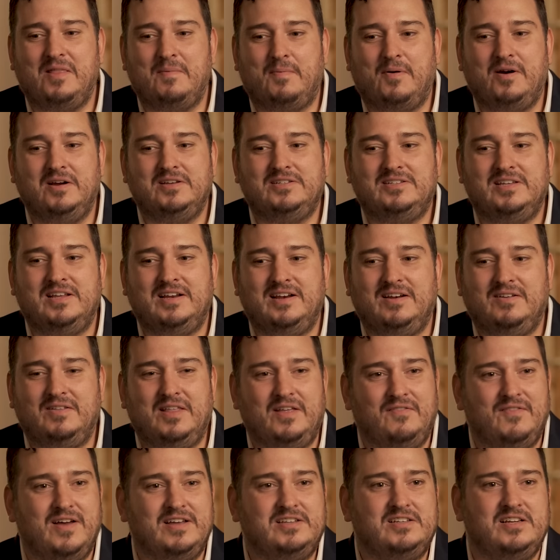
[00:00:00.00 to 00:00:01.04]
the
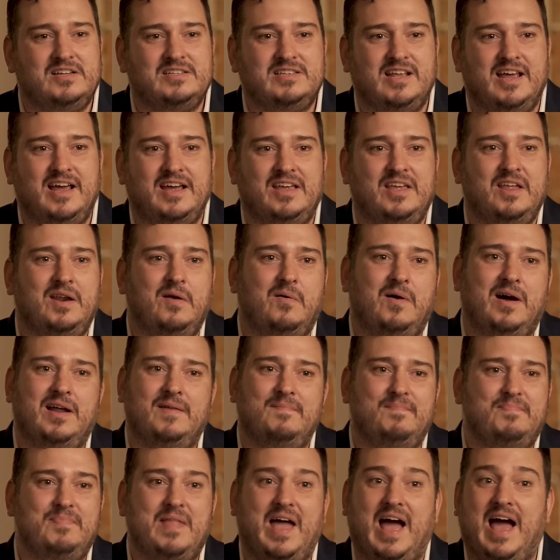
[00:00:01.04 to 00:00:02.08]
investor is like, you know what?